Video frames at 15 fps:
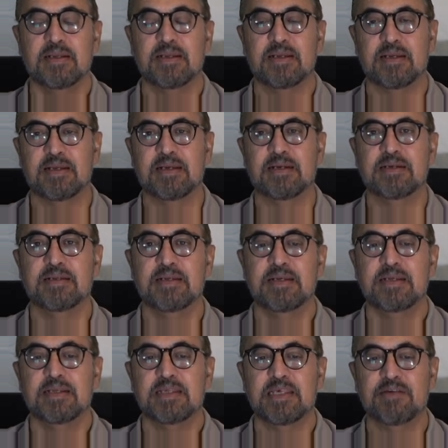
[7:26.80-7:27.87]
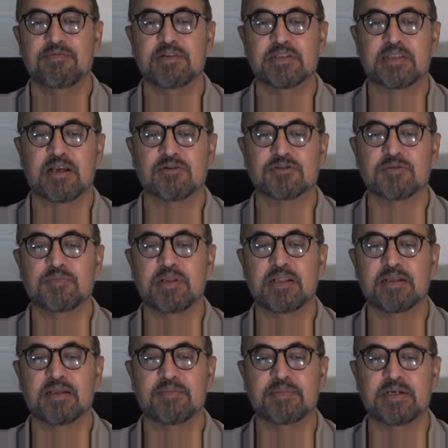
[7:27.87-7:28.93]
and even 1000
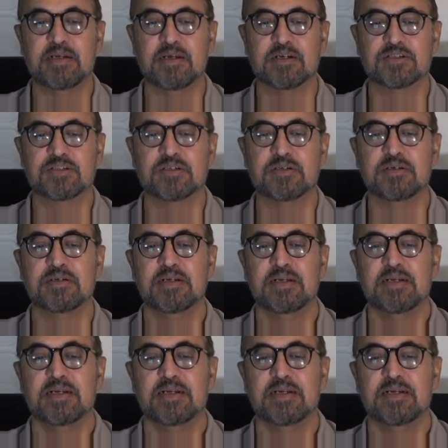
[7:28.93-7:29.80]
milligram reduction